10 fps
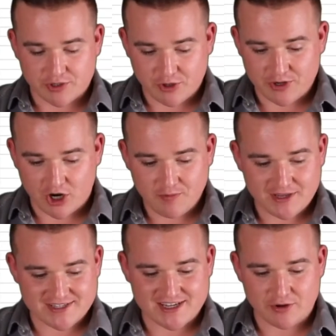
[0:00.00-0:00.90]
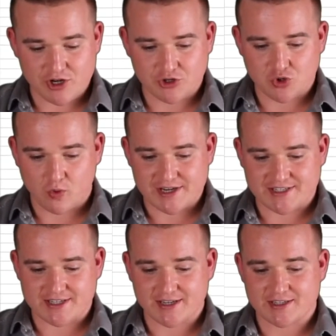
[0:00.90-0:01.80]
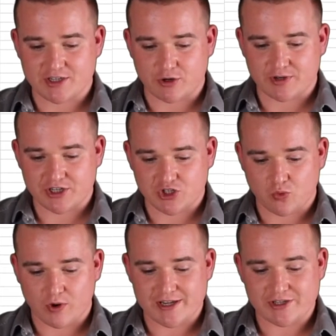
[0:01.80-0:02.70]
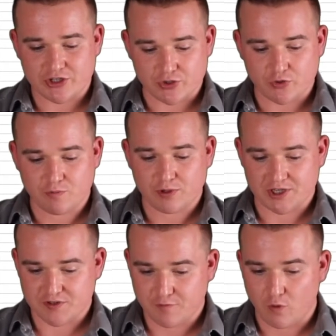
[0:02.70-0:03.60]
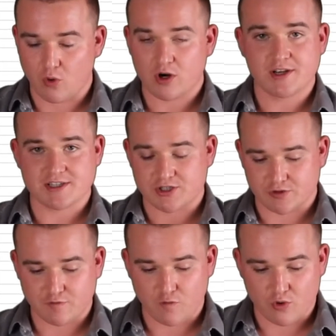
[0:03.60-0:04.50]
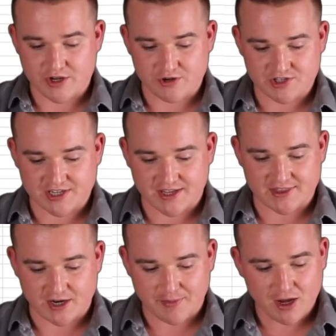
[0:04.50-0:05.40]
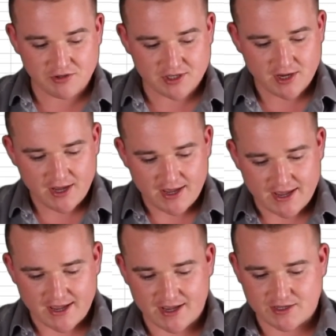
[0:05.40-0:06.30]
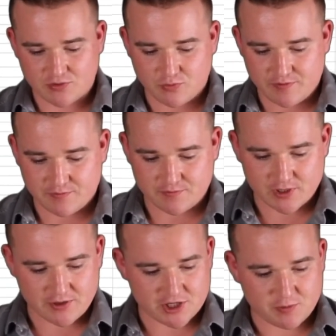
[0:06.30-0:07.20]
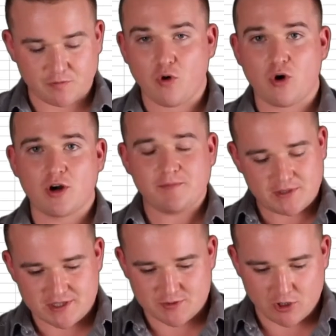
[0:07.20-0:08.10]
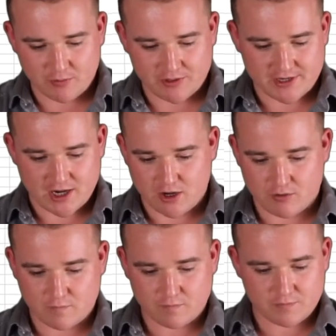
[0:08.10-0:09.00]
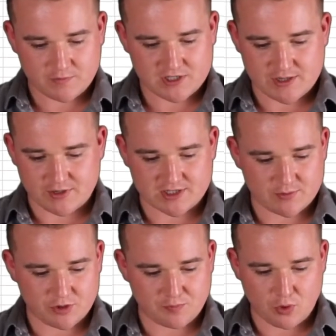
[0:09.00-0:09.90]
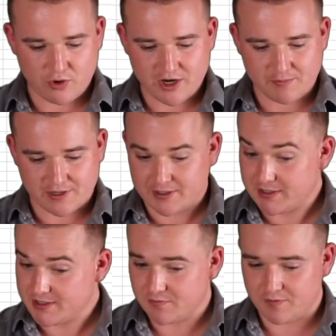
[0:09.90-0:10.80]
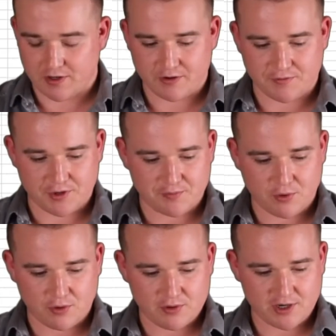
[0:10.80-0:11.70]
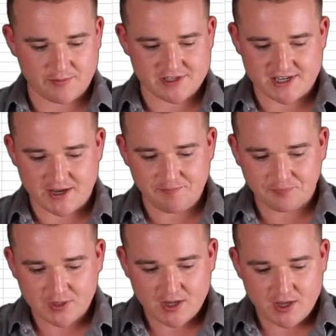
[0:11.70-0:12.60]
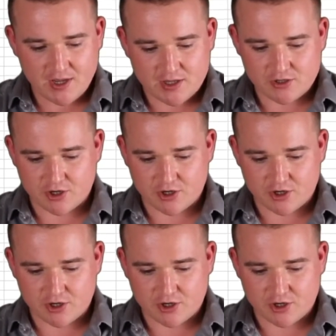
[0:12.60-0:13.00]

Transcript: here we are, it's now year twenty-six. You know, we did twenty-two plus four because it took four years to get that amount. And we've done this before. This is probably now seeming somewhat boring, but it is very, very important, I must add. You